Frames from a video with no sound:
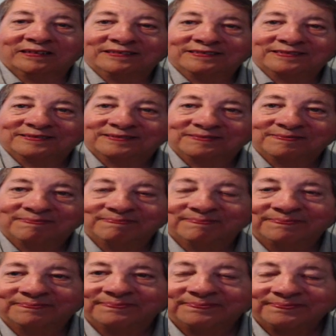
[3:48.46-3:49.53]
Sorry about that.
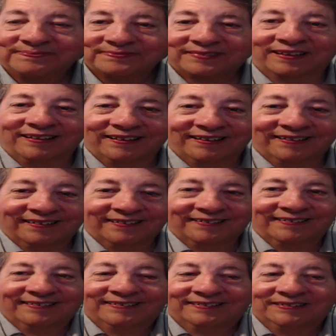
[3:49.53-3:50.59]
You got to
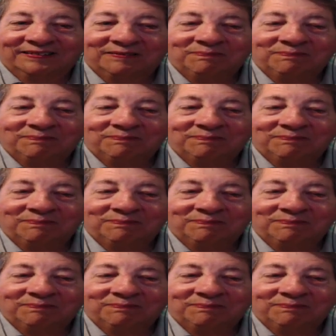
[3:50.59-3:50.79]
love